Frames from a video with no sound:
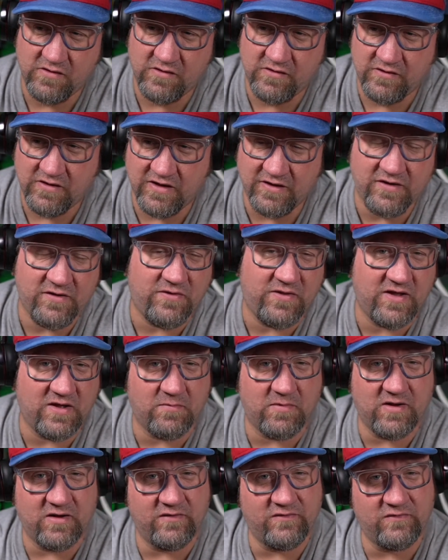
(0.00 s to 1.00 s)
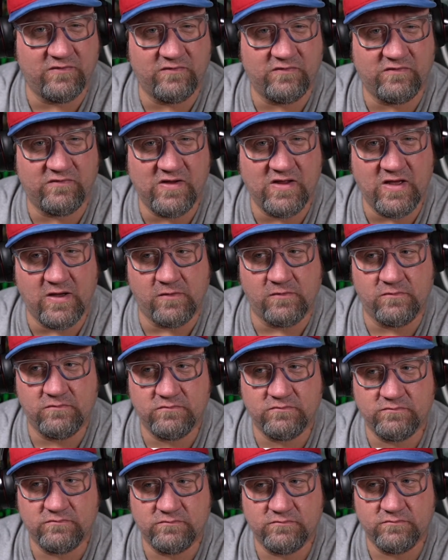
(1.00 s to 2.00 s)
I didn't think about it until just now,
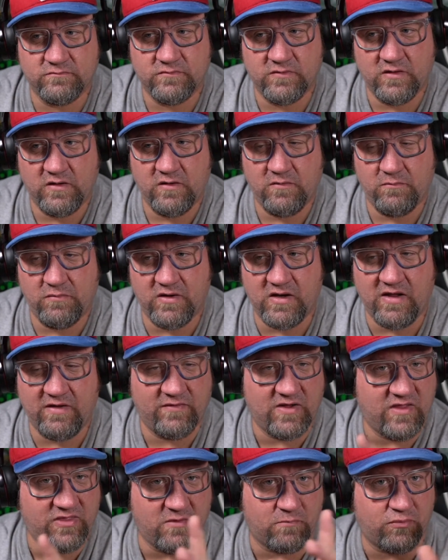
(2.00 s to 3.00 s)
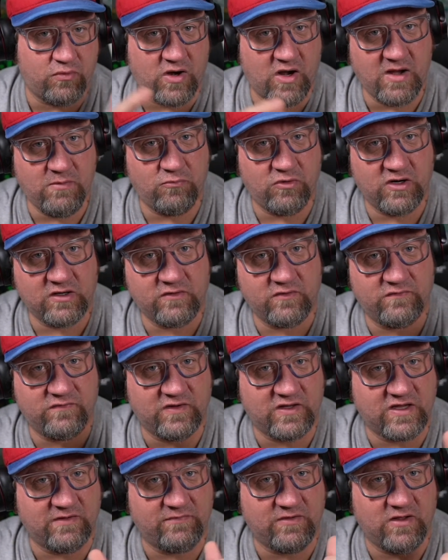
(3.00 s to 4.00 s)
but I've got the prime wreckers.
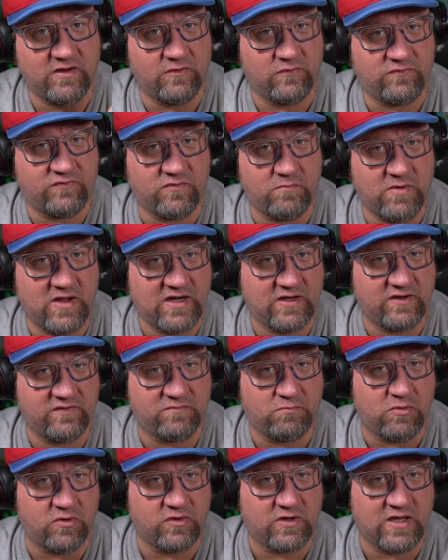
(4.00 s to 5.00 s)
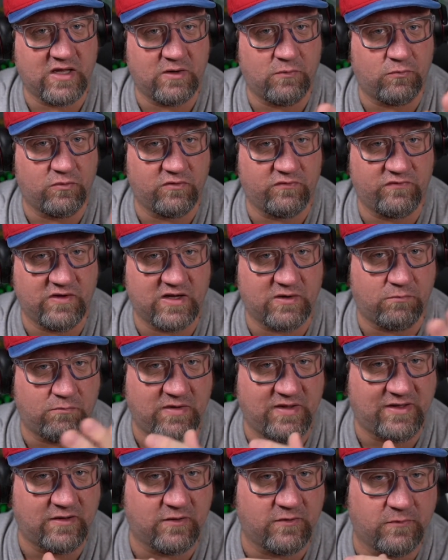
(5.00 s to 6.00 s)
Like I've got Ultra Magnus, Bulkhead, Wheeljack,
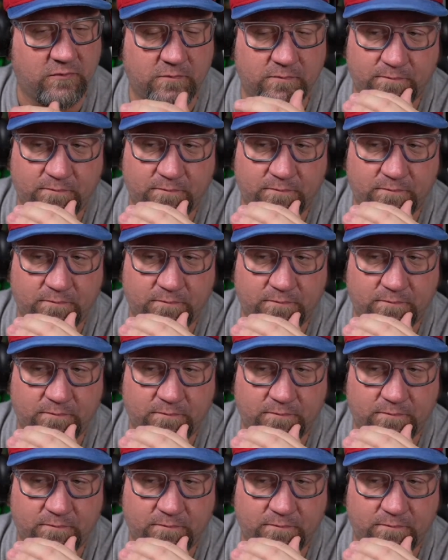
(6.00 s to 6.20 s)
Miko.